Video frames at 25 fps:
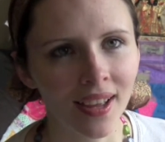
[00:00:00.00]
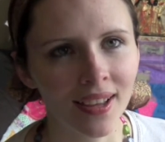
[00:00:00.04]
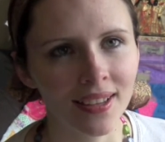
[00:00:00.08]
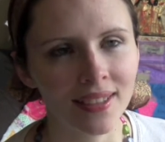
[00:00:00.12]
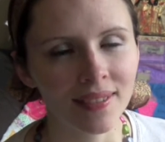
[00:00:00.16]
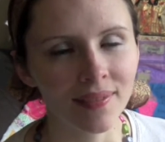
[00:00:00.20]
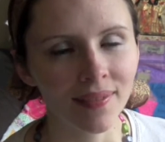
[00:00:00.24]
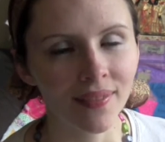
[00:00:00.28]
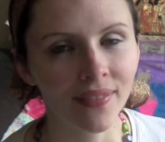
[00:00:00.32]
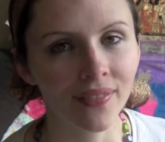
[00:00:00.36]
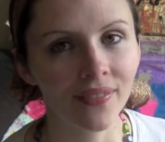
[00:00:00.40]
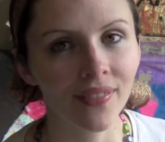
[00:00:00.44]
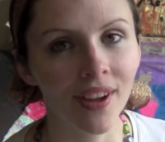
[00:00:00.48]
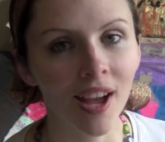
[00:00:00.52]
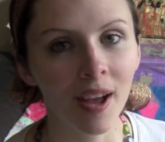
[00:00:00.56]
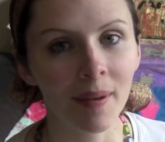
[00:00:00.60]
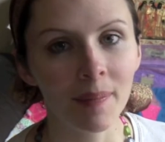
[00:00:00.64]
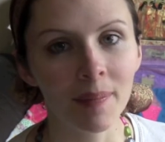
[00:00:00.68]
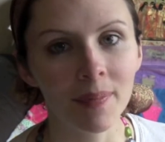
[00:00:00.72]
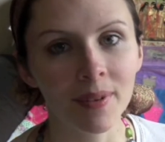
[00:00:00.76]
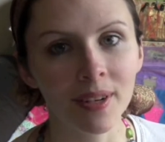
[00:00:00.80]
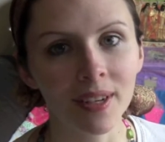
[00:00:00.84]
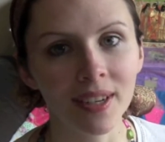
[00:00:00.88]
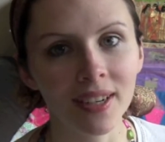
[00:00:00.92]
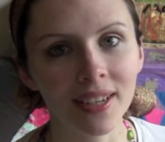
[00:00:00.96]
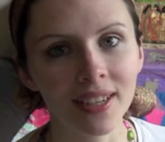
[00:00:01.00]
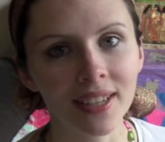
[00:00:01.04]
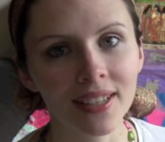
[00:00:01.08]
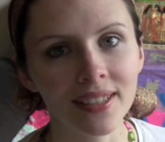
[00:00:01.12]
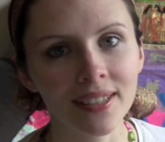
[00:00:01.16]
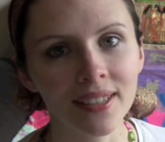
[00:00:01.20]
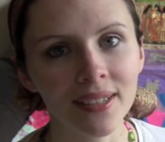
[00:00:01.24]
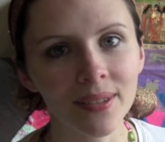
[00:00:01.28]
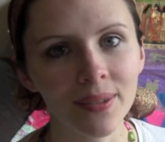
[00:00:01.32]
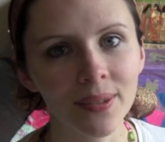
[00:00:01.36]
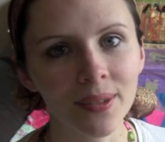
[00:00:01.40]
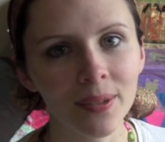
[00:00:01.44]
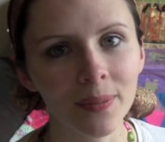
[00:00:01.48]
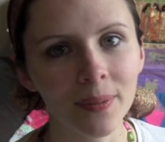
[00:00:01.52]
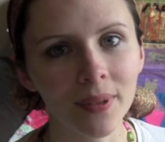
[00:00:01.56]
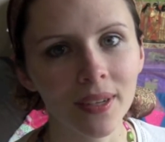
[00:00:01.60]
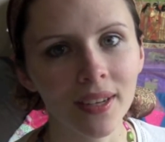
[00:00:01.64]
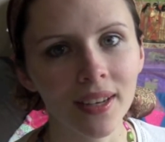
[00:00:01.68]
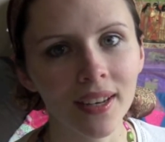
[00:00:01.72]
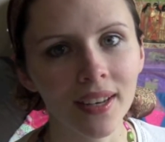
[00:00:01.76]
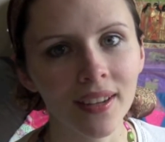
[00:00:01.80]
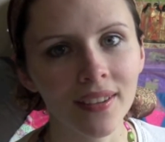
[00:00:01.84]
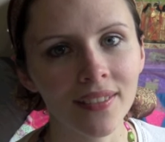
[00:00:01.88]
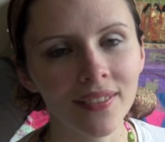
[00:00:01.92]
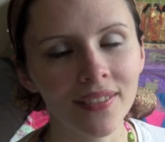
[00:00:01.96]
Some fabric glitter would have
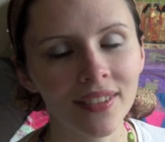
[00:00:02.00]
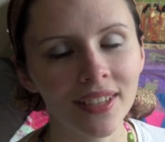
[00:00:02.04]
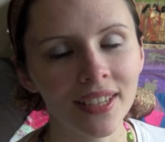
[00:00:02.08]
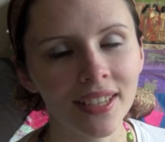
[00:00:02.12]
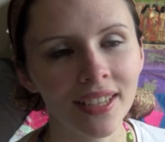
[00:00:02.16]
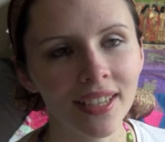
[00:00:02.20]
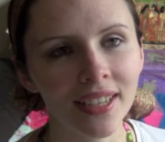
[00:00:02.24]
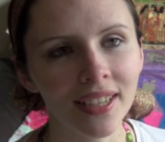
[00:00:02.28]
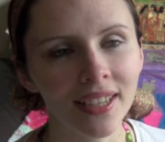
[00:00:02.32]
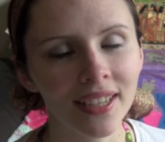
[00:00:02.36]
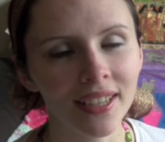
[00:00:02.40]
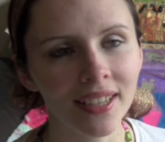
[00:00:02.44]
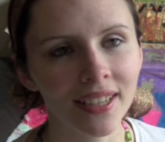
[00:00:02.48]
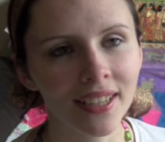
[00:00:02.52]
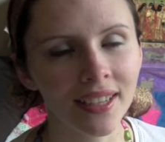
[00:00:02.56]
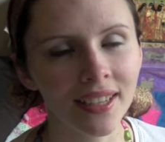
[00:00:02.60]
been lovely.